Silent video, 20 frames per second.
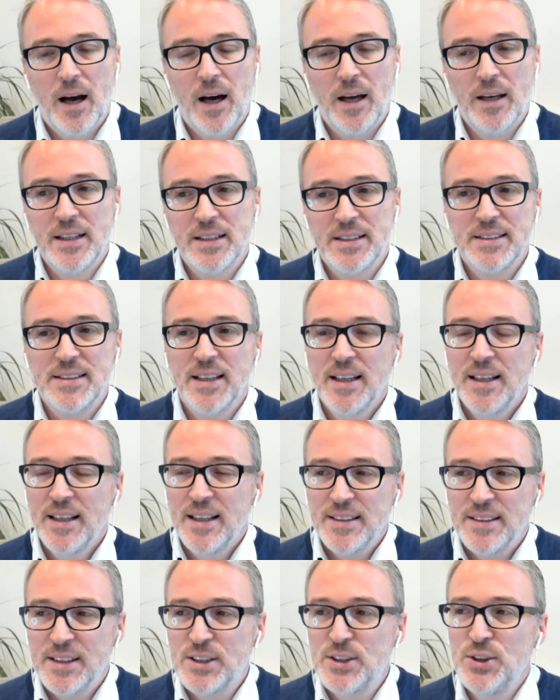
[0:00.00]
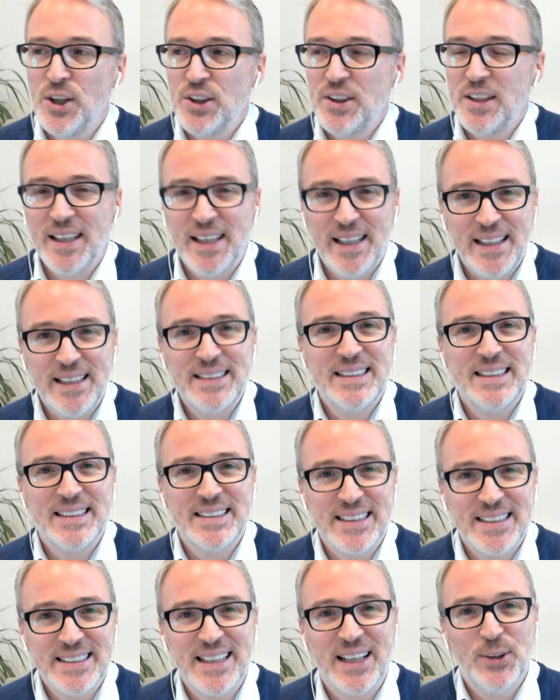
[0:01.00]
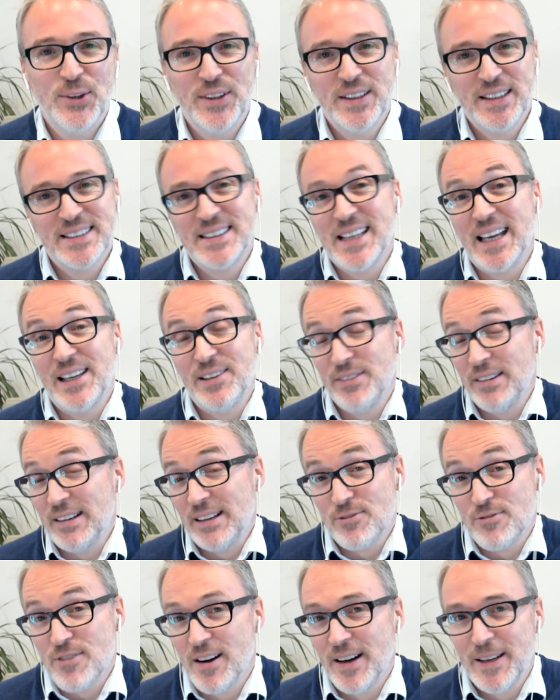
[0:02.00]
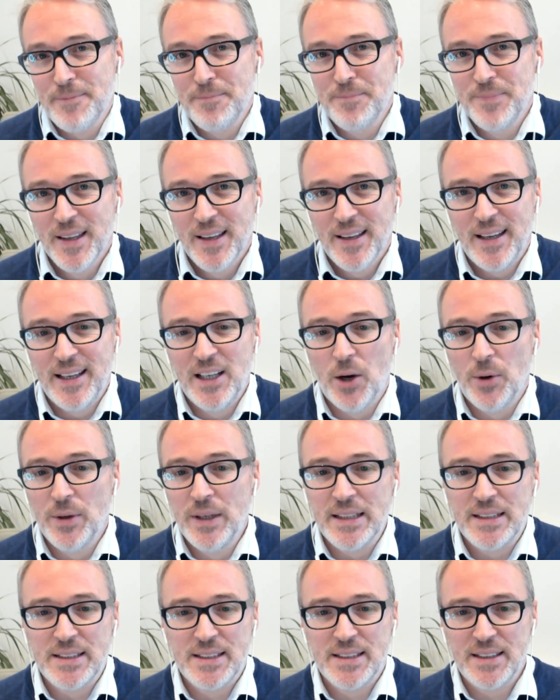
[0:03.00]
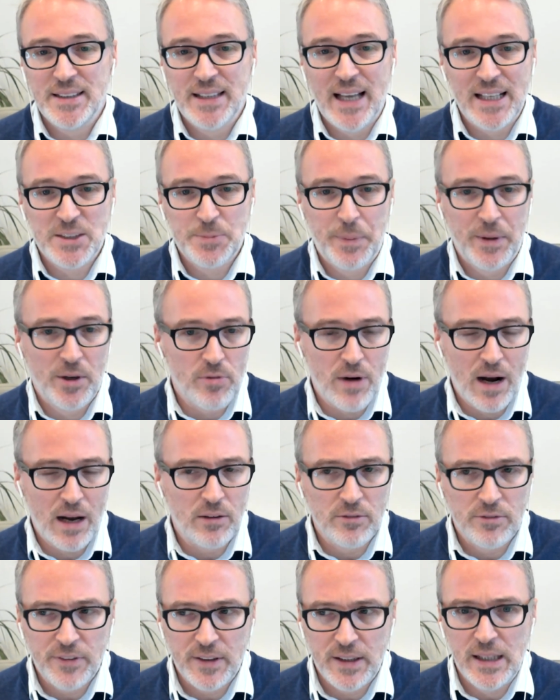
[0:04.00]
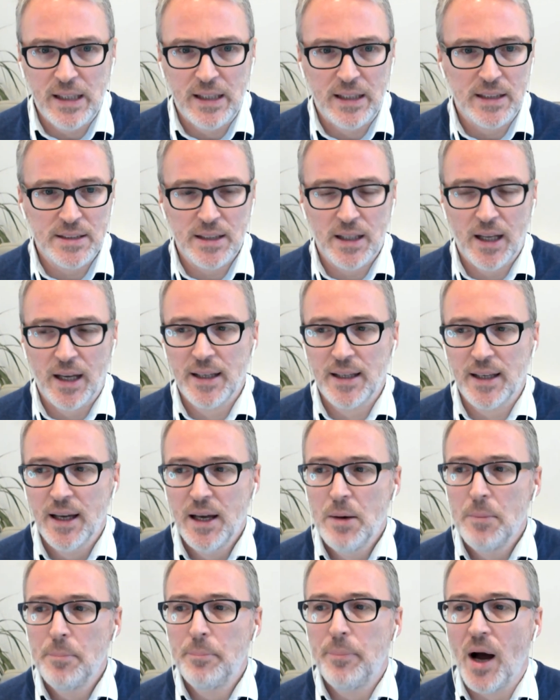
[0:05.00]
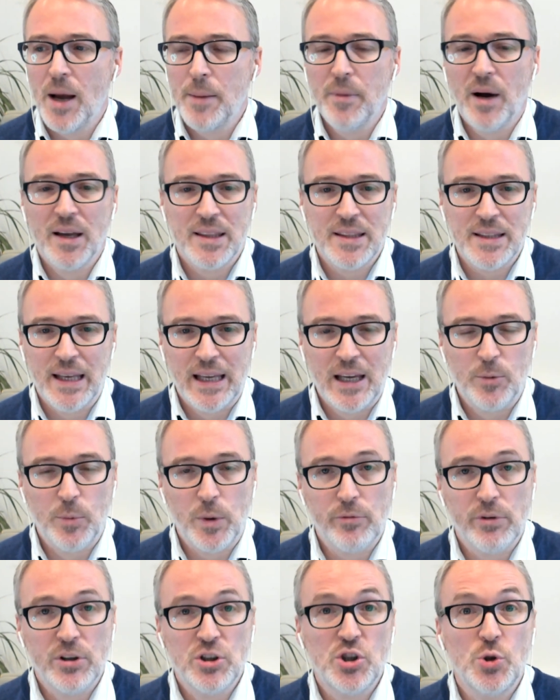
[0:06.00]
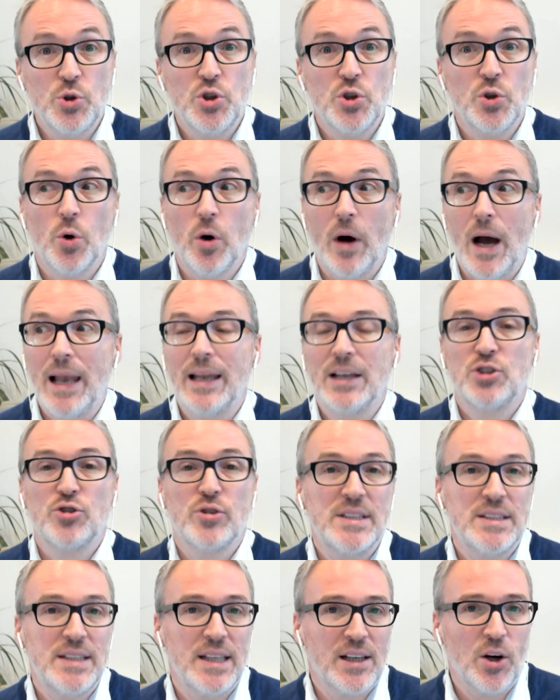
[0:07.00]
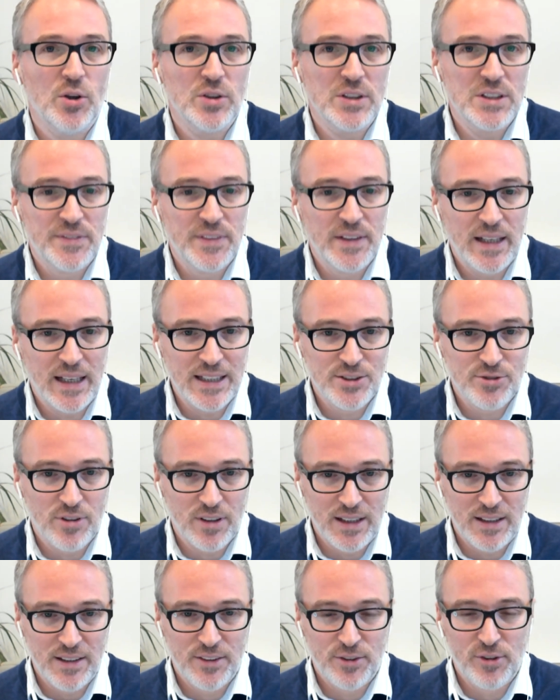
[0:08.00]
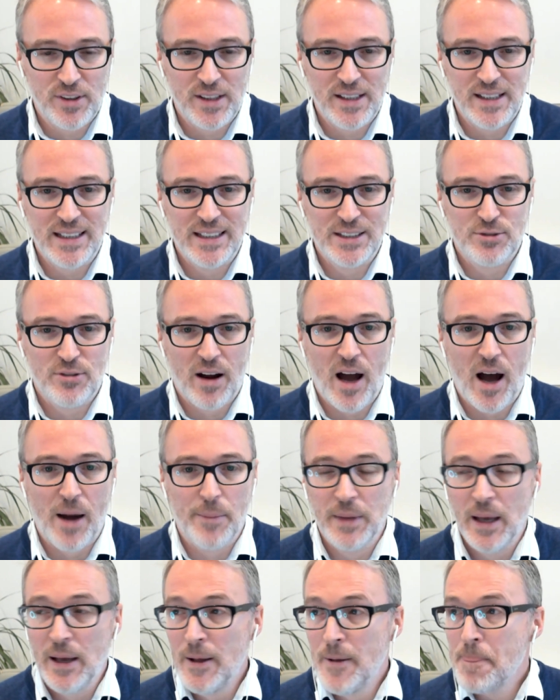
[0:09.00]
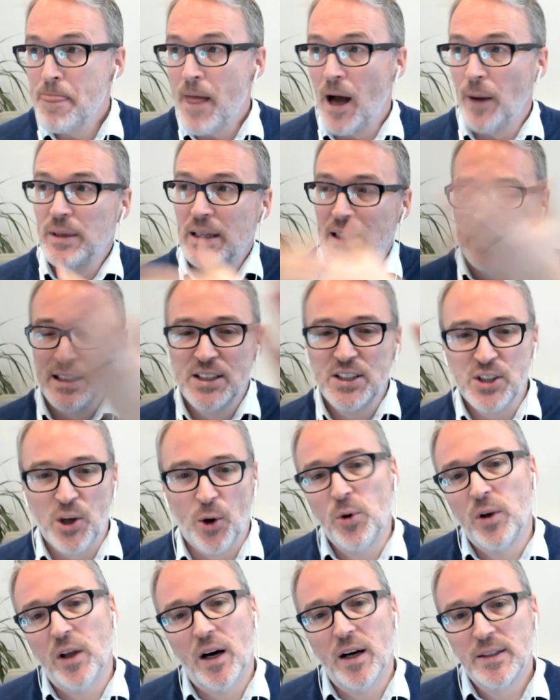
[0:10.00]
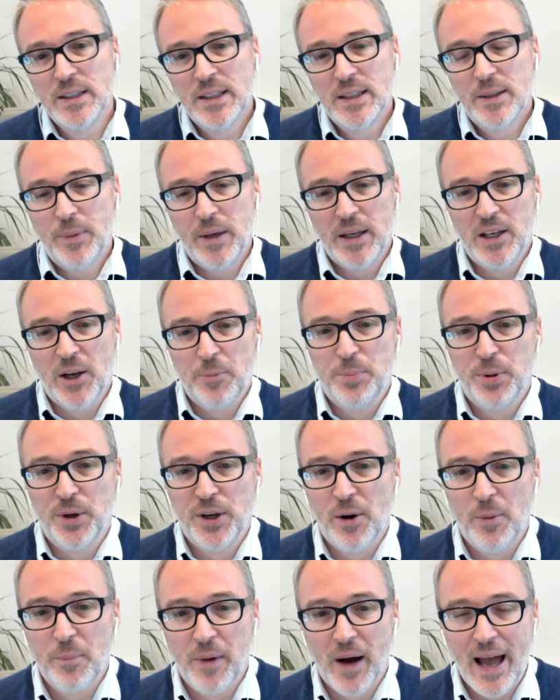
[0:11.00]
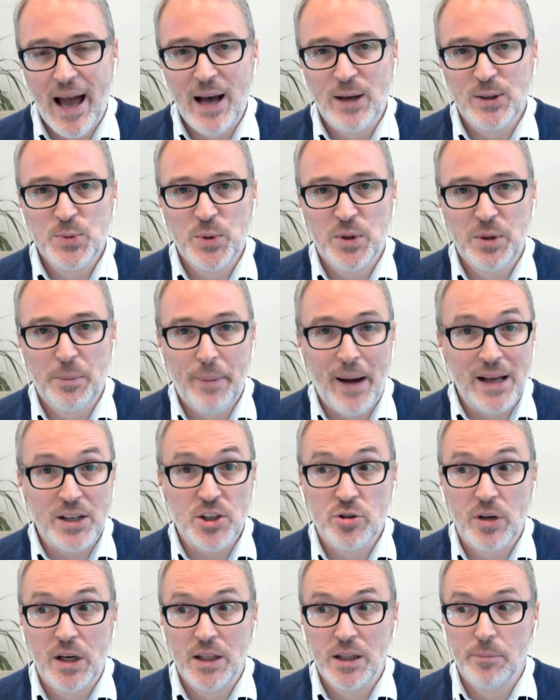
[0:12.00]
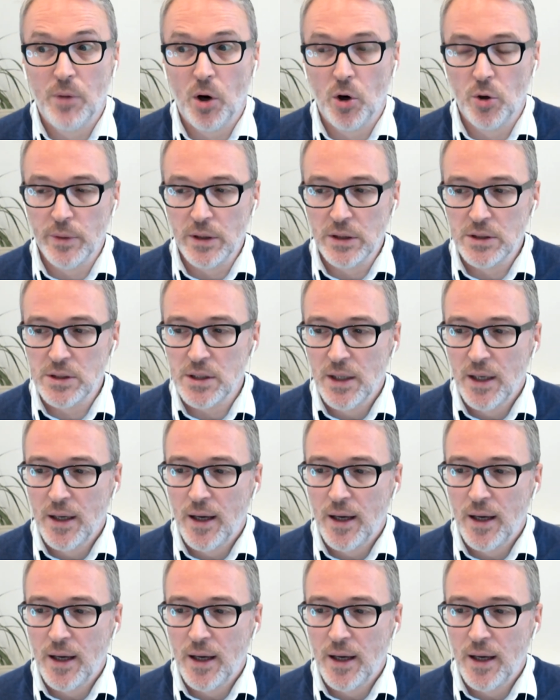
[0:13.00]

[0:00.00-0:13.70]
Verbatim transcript: there's nothing easier to sell than a saving, right? You know, and that's been around for years. Like, buy my thing and we reduce your electricity costs for the next 3 years, right? I'm getting solar, you know, putting on my house with a battery at the moment,